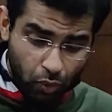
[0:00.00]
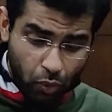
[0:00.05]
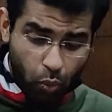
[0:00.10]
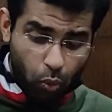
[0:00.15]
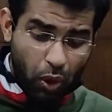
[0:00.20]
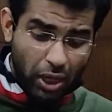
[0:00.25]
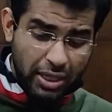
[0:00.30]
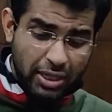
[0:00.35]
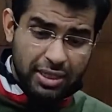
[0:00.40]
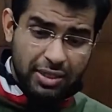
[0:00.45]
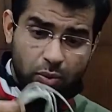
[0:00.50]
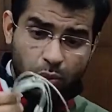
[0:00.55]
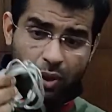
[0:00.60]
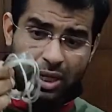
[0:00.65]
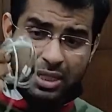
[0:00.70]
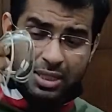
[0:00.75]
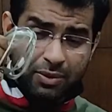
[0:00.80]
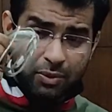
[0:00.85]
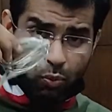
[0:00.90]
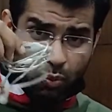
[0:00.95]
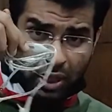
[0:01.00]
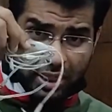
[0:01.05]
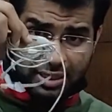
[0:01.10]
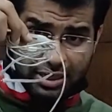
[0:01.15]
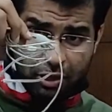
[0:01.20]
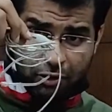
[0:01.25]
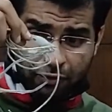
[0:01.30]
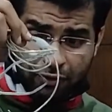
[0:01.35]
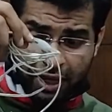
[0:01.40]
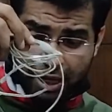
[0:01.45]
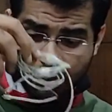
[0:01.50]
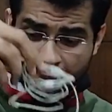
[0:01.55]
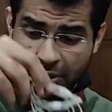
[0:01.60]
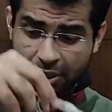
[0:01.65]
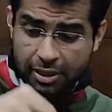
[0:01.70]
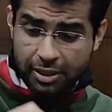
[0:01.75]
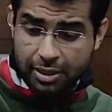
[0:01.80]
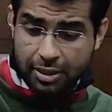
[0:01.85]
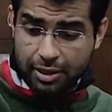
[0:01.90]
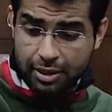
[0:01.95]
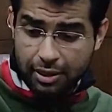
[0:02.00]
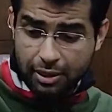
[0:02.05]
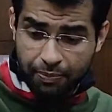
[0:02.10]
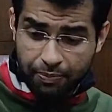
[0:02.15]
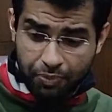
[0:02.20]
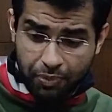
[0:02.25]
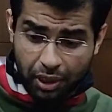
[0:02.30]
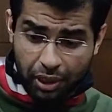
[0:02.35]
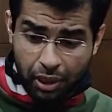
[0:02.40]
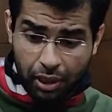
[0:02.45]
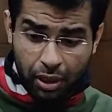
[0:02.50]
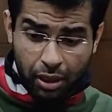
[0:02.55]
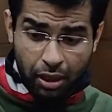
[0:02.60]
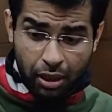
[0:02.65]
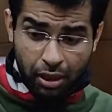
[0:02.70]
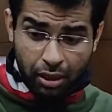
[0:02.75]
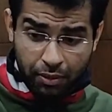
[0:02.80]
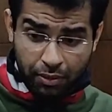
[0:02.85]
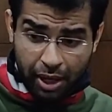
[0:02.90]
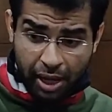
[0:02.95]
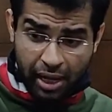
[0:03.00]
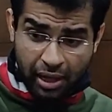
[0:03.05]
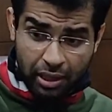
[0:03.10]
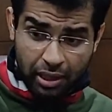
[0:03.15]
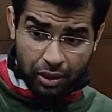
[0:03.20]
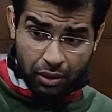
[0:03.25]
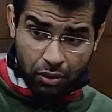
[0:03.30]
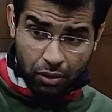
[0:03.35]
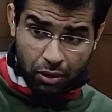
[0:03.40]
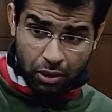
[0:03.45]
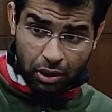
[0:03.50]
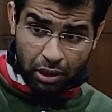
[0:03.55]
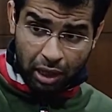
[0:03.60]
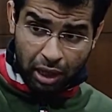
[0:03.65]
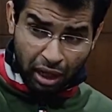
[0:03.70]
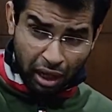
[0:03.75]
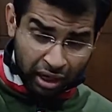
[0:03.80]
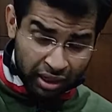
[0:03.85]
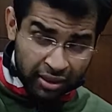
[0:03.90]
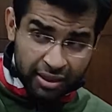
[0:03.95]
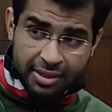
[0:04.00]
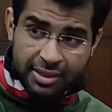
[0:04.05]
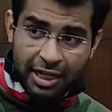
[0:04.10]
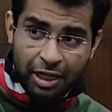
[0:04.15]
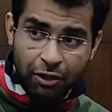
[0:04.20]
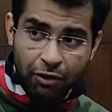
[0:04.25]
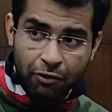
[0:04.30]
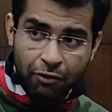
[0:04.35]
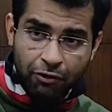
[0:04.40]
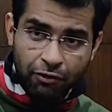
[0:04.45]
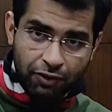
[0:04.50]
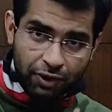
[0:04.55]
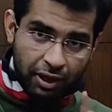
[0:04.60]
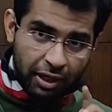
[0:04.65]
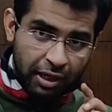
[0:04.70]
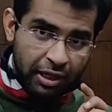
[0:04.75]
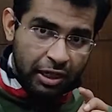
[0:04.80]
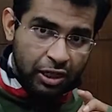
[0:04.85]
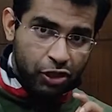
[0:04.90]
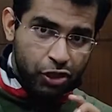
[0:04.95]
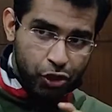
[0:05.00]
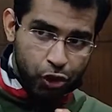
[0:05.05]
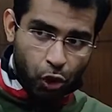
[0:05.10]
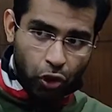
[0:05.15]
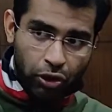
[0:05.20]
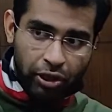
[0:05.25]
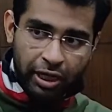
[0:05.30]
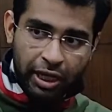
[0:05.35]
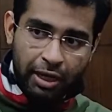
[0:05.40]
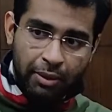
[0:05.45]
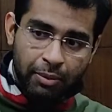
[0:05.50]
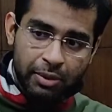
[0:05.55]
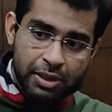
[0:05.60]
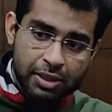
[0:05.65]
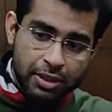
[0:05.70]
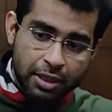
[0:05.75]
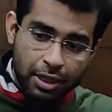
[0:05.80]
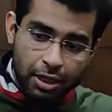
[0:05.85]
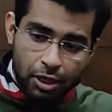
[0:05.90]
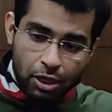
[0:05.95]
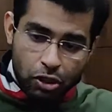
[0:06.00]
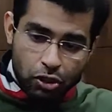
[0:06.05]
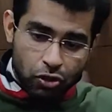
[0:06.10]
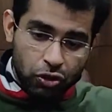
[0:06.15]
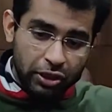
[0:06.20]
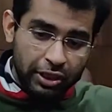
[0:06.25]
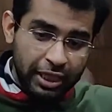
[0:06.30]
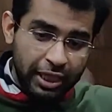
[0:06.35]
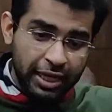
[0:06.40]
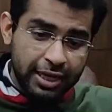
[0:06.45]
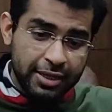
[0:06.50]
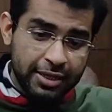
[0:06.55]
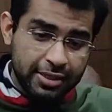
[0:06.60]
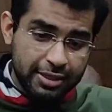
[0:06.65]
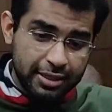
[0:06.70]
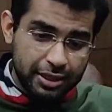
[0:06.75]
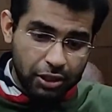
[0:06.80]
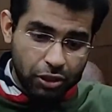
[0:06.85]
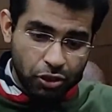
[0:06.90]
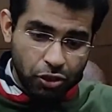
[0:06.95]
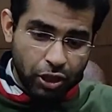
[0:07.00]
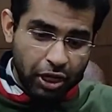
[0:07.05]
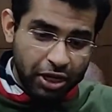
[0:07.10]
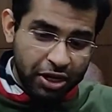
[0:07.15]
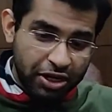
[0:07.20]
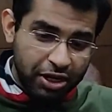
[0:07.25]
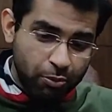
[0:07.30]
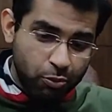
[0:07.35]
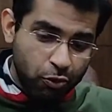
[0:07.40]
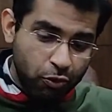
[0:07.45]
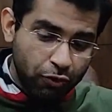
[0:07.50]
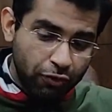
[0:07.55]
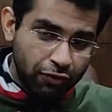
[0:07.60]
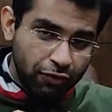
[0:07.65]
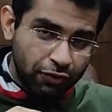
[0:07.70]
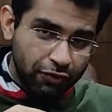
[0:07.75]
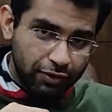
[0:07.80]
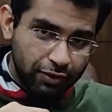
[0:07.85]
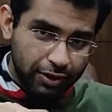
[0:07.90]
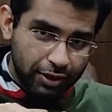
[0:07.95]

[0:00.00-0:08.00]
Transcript: one set of cables and another set of a little shorter cables. So the thing is, you can remove